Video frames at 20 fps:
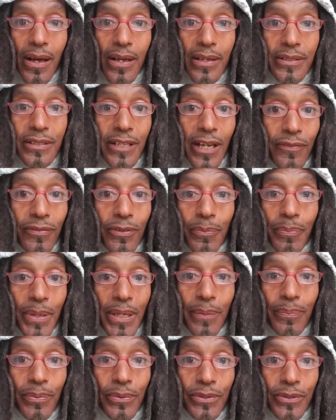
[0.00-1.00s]
several
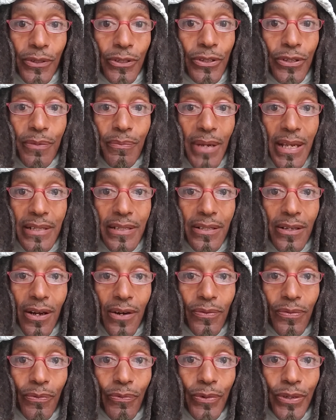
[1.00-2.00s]
people, including
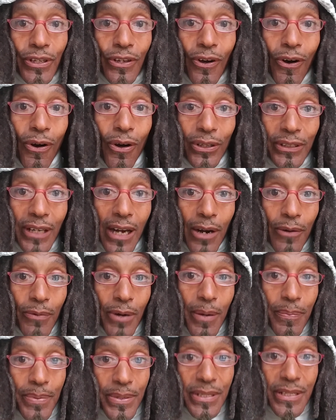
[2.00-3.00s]
myself, when we called our
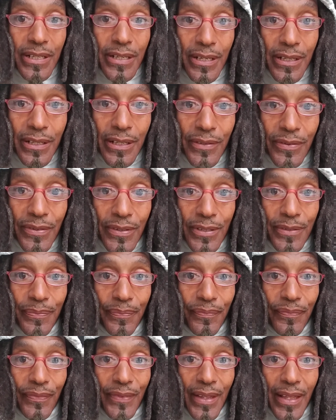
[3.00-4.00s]
representatives,
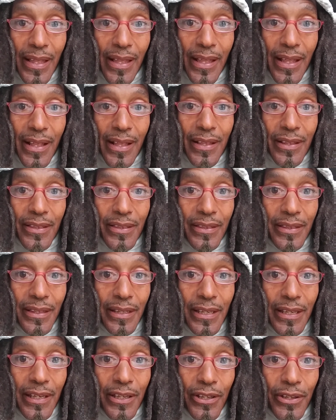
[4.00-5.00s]

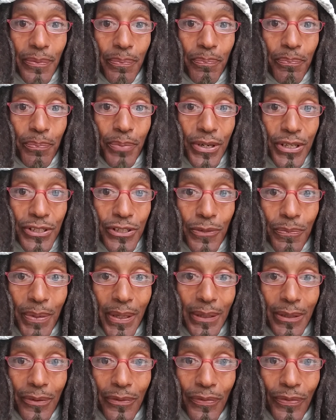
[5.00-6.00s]
the person who
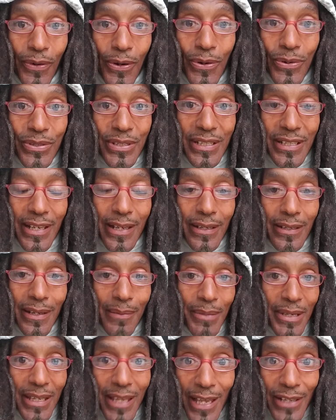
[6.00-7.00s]
picked up the phone said,
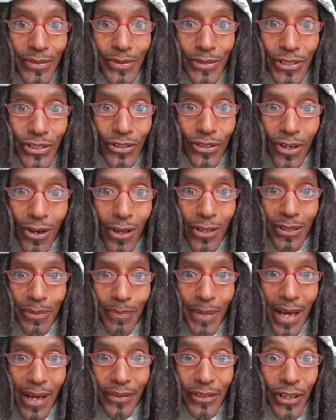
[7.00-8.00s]
"Let me guess what you're calling
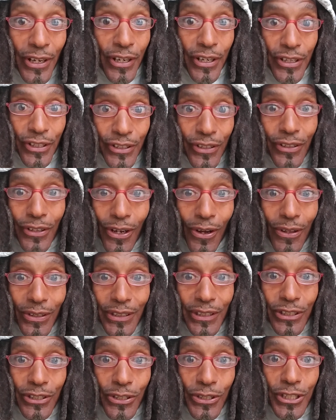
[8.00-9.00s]
about. You're
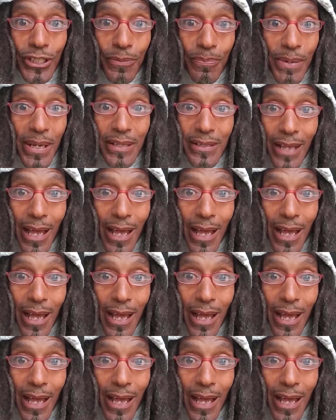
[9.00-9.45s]
calling to express